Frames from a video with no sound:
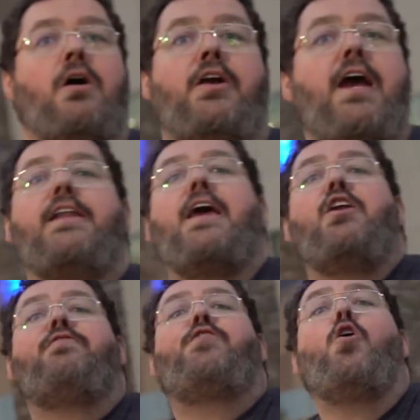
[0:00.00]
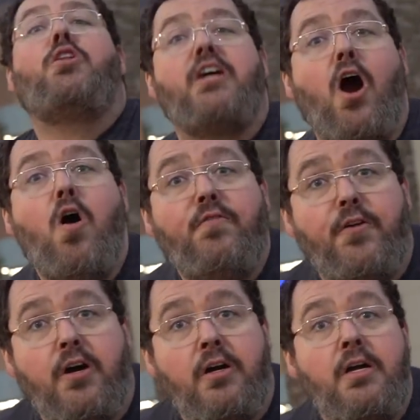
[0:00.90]
Okay, it ain't fully
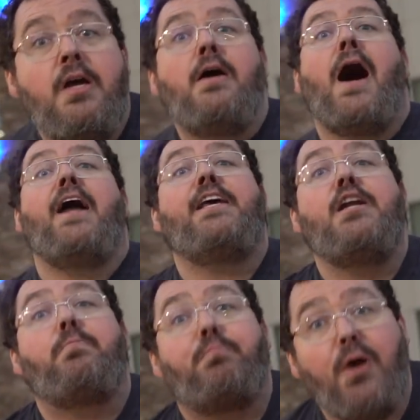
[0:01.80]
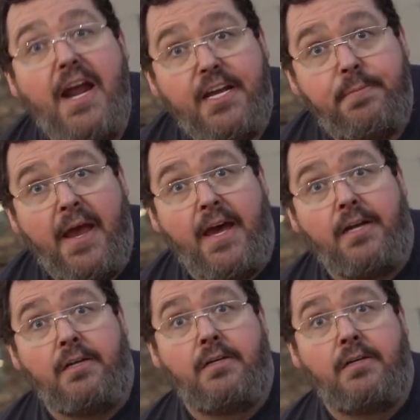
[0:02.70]
over. I need a break, man.